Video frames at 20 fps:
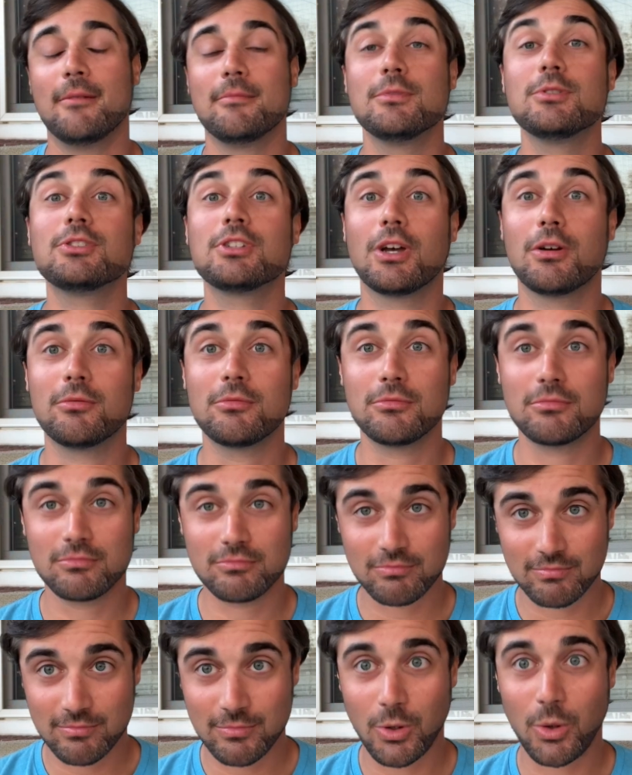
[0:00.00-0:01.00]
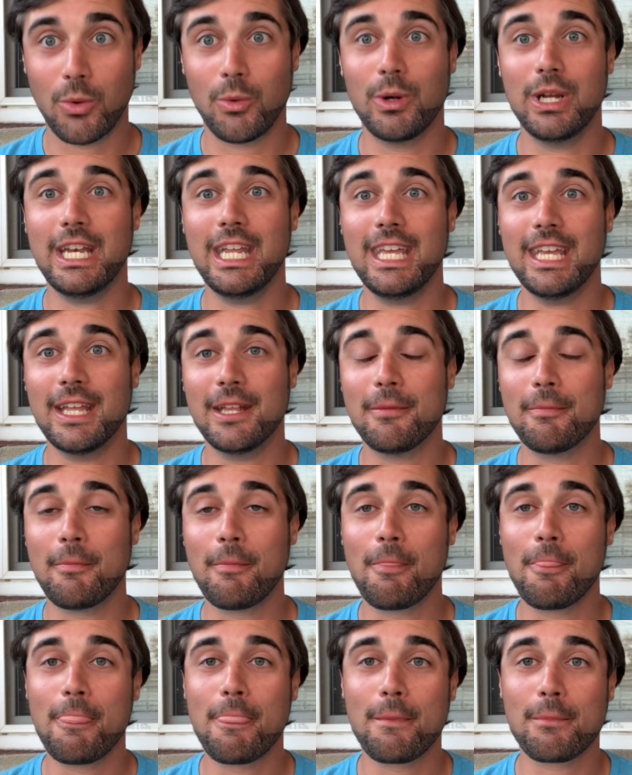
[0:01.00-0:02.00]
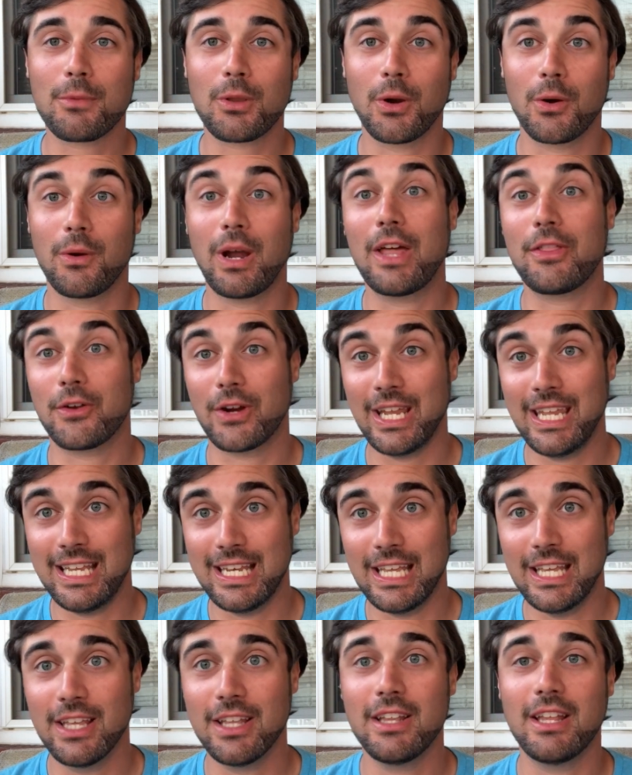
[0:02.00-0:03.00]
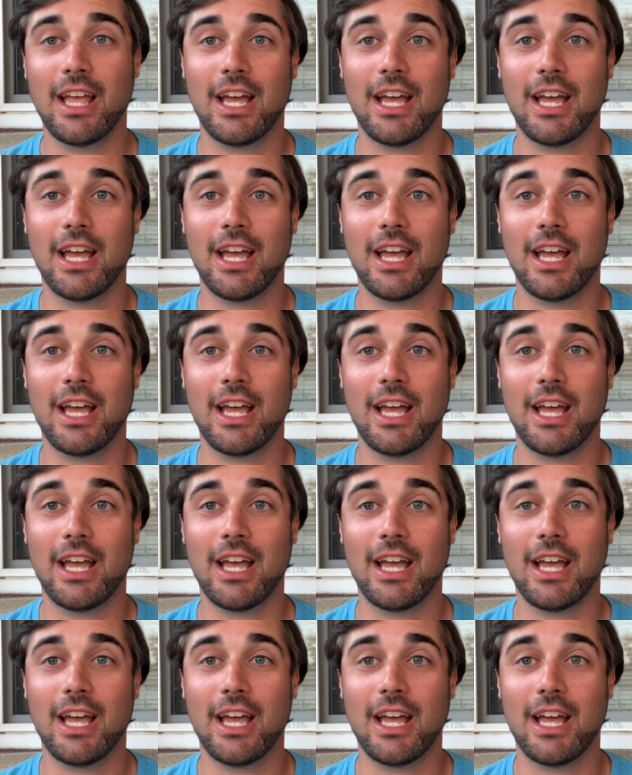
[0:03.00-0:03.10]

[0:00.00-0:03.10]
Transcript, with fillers: So we did. Or rather, he did.